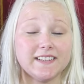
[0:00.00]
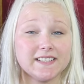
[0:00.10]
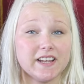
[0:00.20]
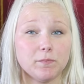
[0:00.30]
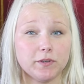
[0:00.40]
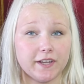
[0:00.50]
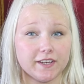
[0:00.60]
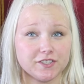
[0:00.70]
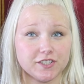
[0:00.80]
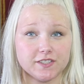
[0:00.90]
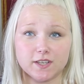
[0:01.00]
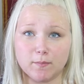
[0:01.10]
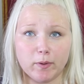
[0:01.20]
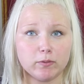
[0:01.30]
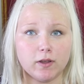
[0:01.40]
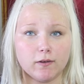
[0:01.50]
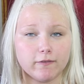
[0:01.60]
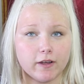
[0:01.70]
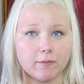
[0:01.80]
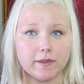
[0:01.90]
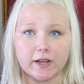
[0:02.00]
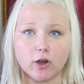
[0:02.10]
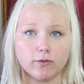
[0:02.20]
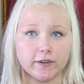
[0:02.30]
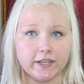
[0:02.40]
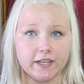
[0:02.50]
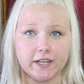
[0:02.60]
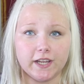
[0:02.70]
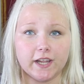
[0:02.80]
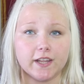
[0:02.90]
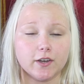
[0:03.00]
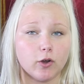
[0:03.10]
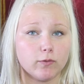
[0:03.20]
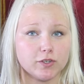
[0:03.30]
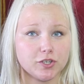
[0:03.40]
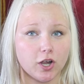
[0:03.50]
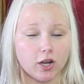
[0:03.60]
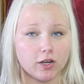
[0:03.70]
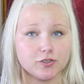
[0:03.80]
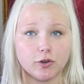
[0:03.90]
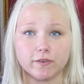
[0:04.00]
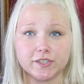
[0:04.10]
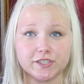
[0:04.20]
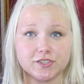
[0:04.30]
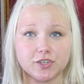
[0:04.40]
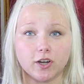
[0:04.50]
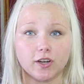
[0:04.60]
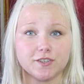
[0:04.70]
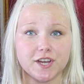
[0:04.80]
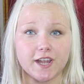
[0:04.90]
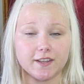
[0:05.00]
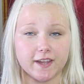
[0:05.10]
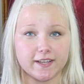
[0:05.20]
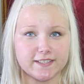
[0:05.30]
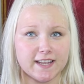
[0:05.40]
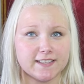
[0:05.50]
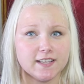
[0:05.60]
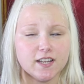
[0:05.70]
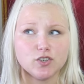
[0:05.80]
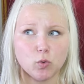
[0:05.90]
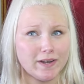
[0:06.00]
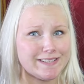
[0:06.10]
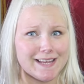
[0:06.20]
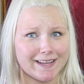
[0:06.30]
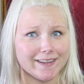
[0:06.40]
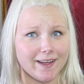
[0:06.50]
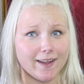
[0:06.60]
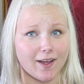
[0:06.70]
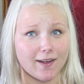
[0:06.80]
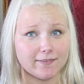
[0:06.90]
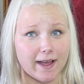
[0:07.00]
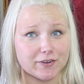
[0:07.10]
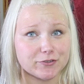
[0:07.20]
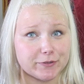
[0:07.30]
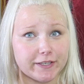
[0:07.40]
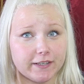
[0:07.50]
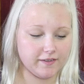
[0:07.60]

It does have protections, a boatload of them, like overheating and overcharge, over discharge, and like a 10, 20 second cutoff actually.